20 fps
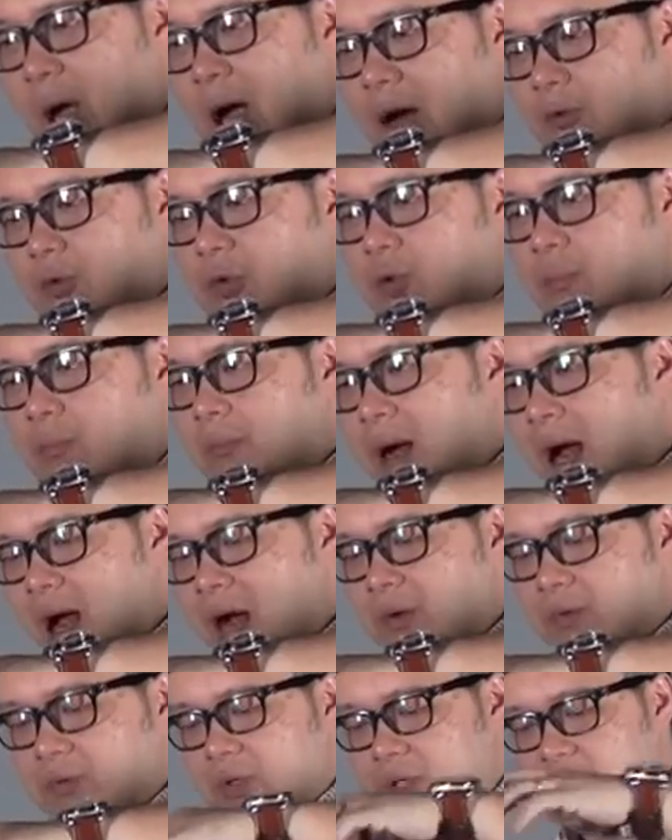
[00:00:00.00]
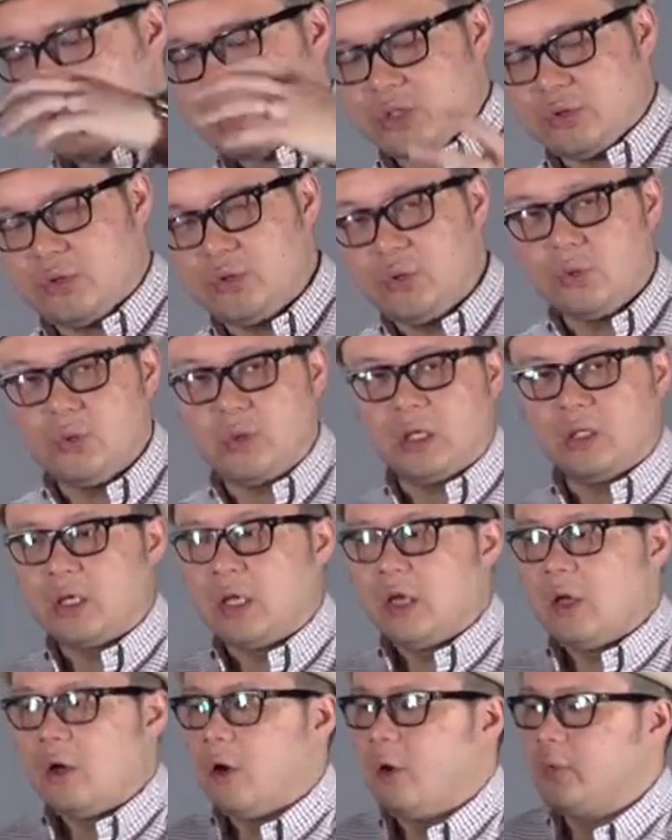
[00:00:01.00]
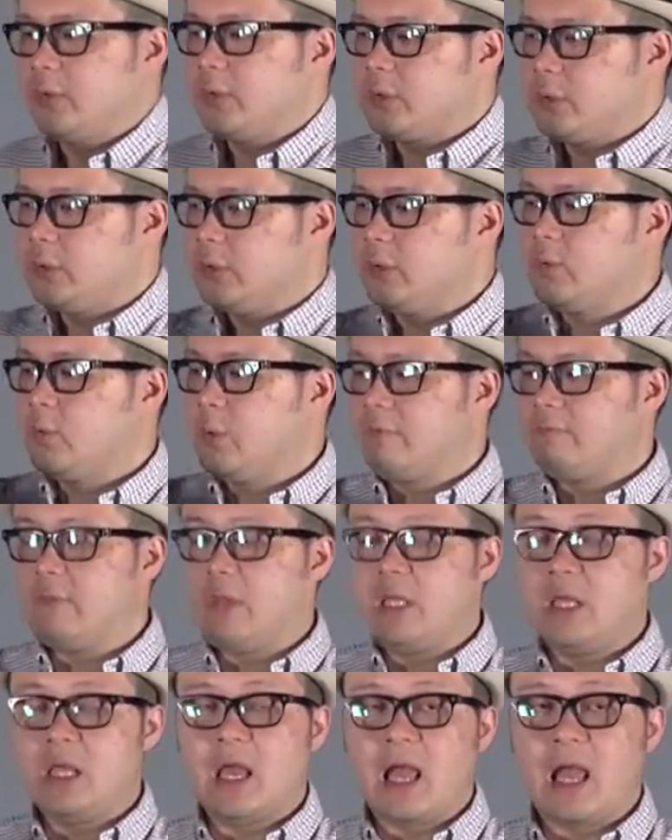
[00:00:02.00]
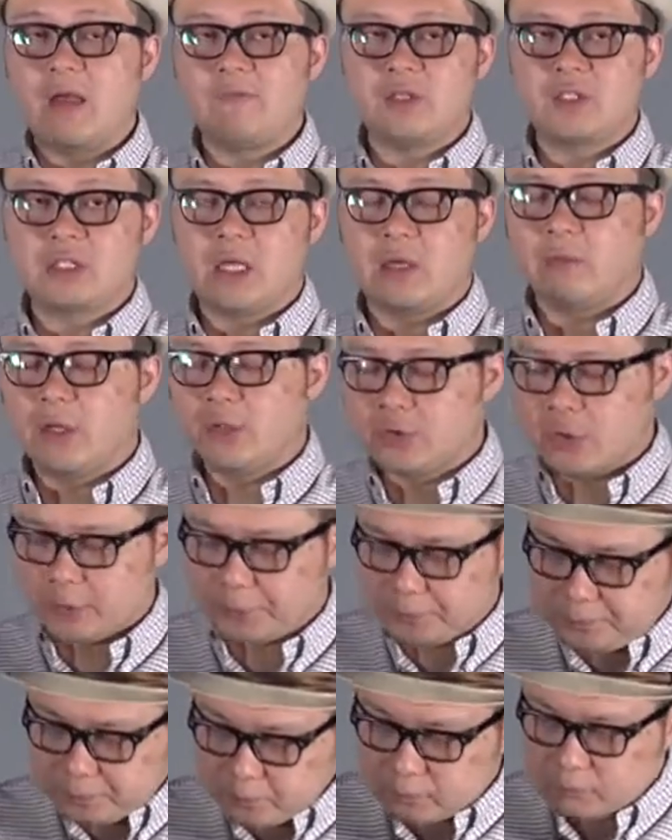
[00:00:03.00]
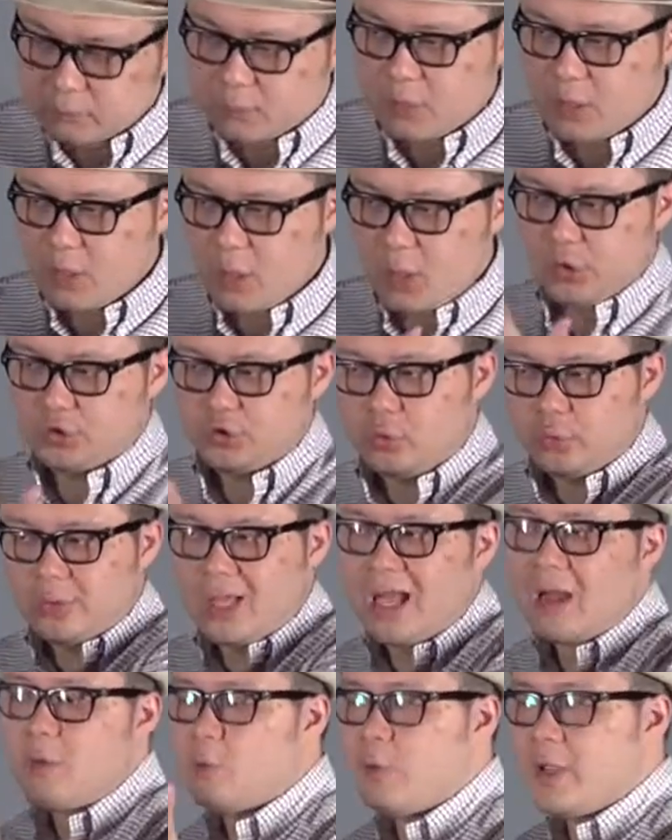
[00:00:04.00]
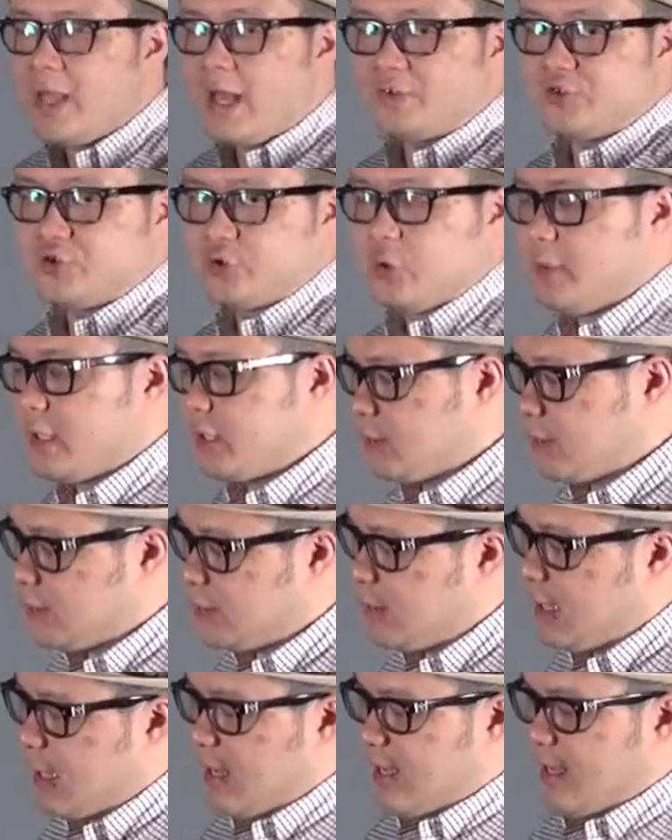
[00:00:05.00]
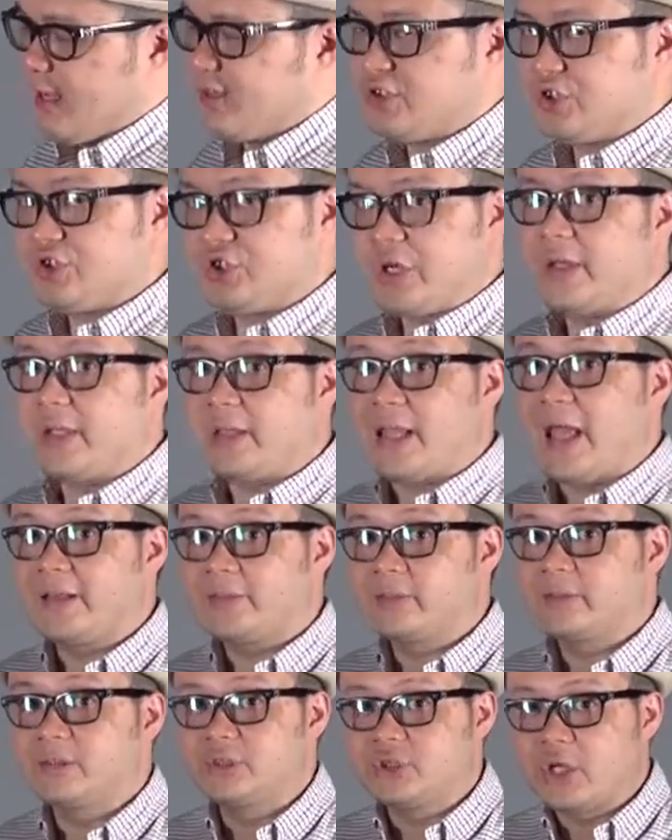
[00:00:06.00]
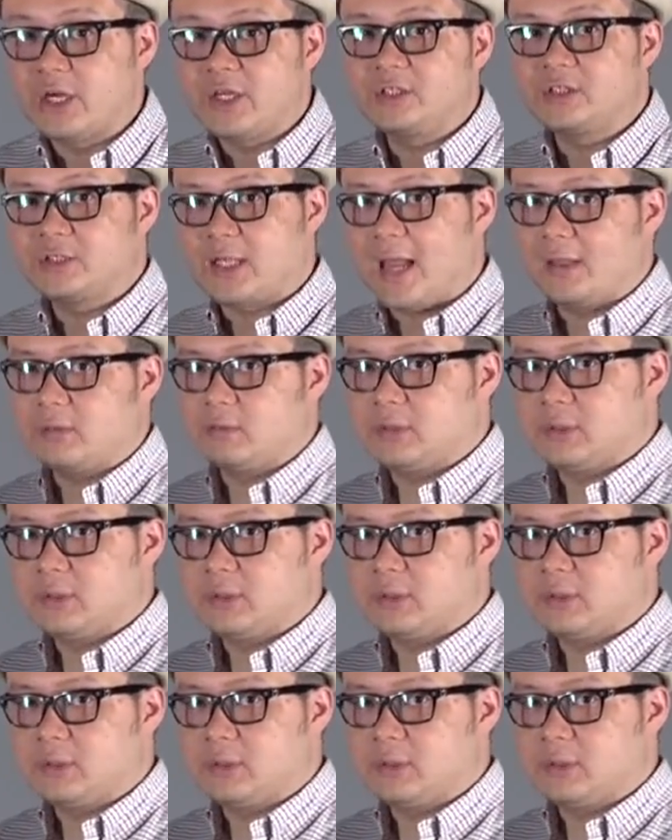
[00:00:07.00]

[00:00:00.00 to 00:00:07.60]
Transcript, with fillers: how to mount this unit onto with the FS700. So now we are showing you it's Genustech, Genustech